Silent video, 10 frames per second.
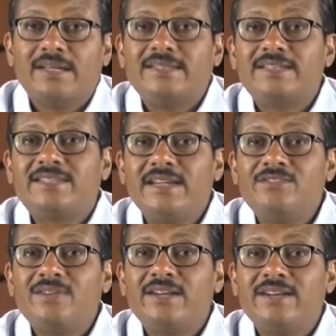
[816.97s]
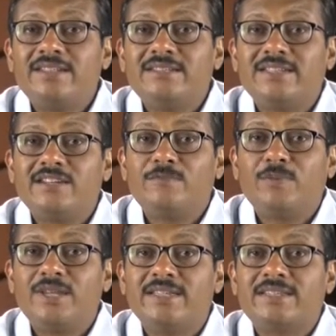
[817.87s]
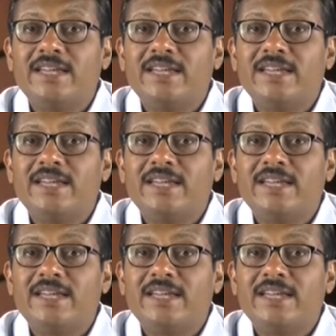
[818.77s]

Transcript: The Central Reserve Police